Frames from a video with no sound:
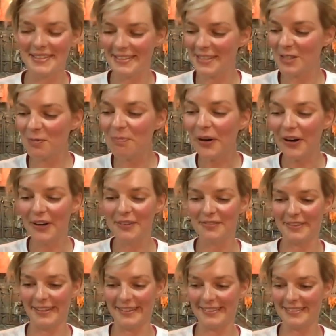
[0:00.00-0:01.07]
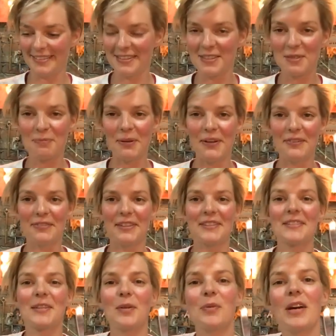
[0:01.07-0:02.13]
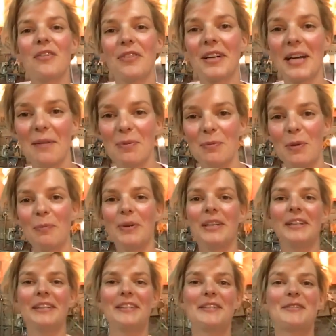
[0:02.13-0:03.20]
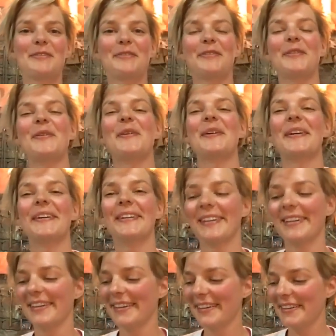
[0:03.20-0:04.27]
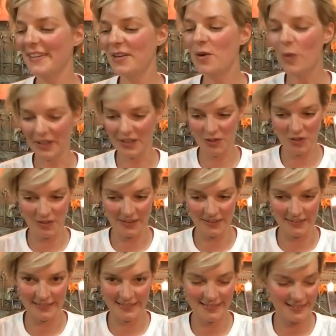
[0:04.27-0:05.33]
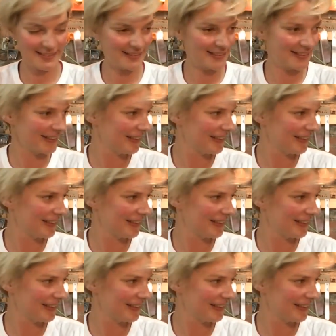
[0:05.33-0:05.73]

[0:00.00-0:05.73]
This is perfect. This is perfect. So we have a couple more minutes for questions.